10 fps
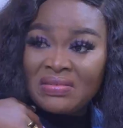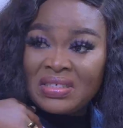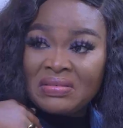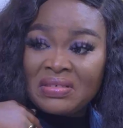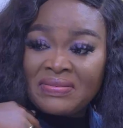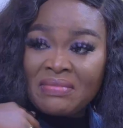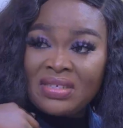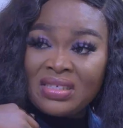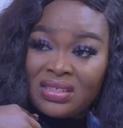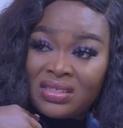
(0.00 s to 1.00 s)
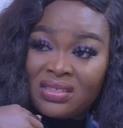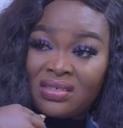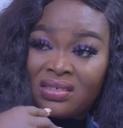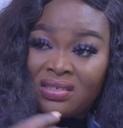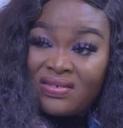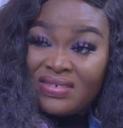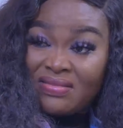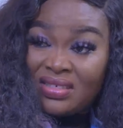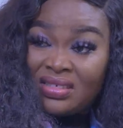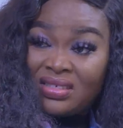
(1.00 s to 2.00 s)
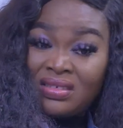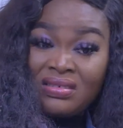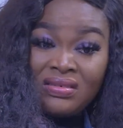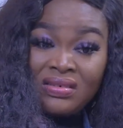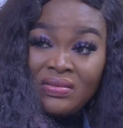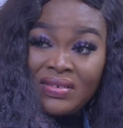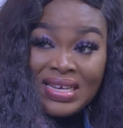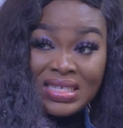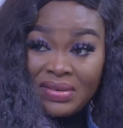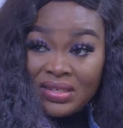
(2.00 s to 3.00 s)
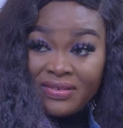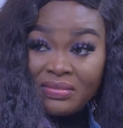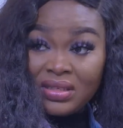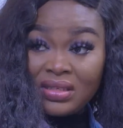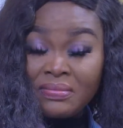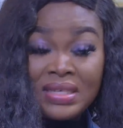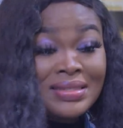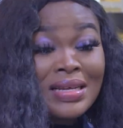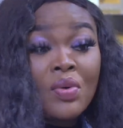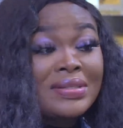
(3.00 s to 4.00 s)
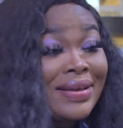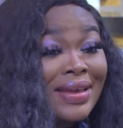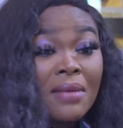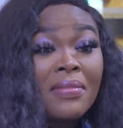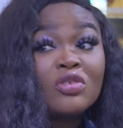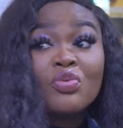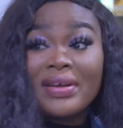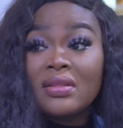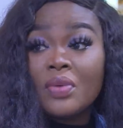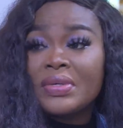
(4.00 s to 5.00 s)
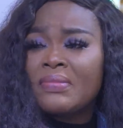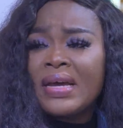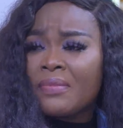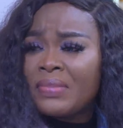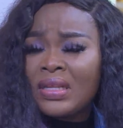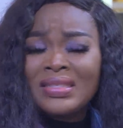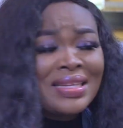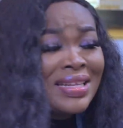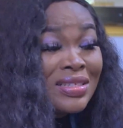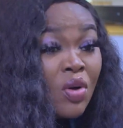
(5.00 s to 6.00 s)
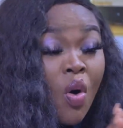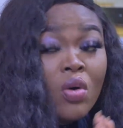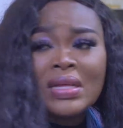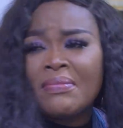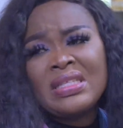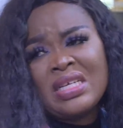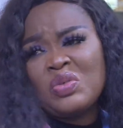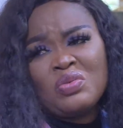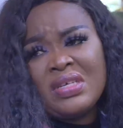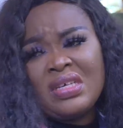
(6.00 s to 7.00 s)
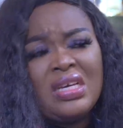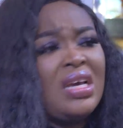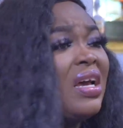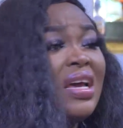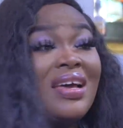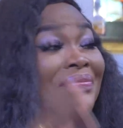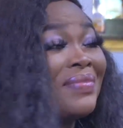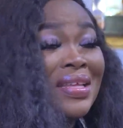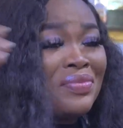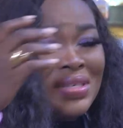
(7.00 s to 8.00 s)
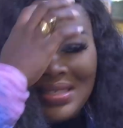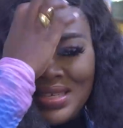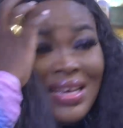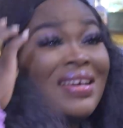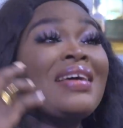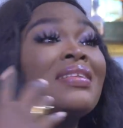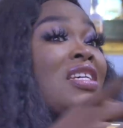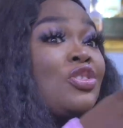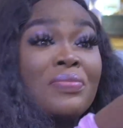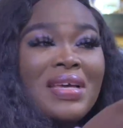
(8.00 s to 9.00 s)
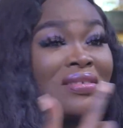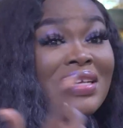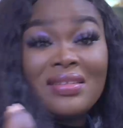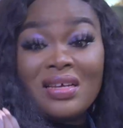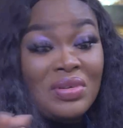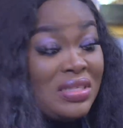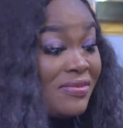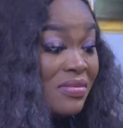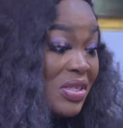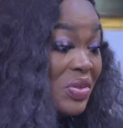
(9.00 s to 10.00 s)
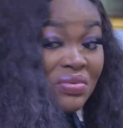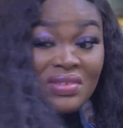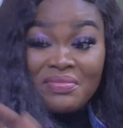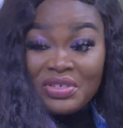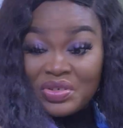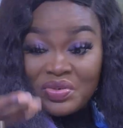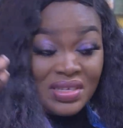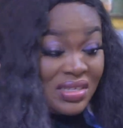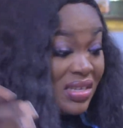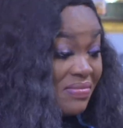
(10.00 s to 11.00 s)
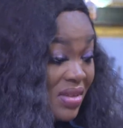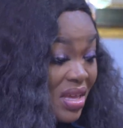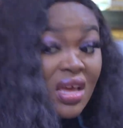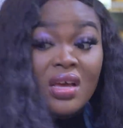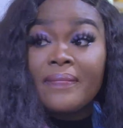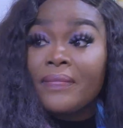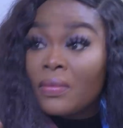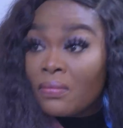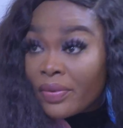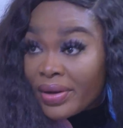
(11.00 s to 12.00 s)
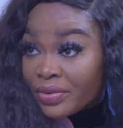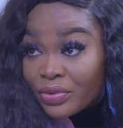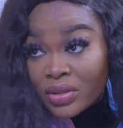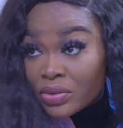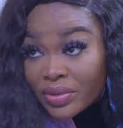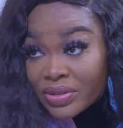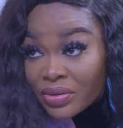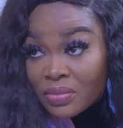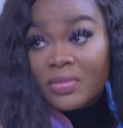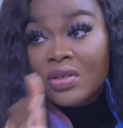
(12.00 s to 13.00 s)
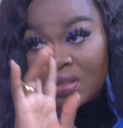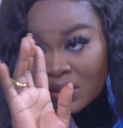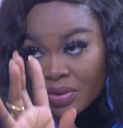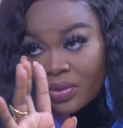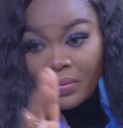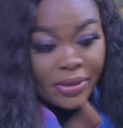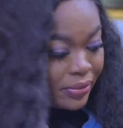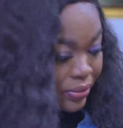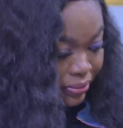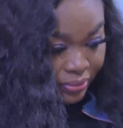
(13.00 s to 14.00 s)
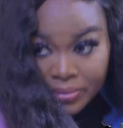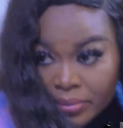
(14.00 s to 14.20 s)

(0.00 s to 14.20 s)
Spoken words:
Which family? Which family? Who cares about the family? My sister, what I care about right now is my happiness, and that's all that matters to me. Anyways, he should be outside now waiting for me, so let me just go and see him. Meanwhile, no need to escort me, just let me go on my own.